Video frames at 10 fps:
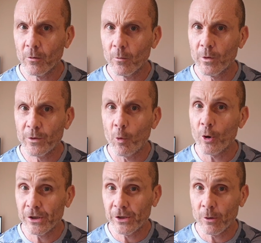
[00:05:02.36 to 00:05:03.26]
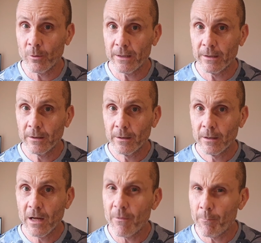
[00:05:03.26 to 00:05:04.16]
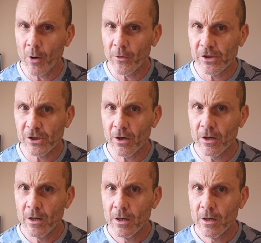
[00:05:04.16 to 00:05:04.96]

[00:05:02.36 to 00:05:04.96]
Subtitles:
with what you're doing. If it bothers you.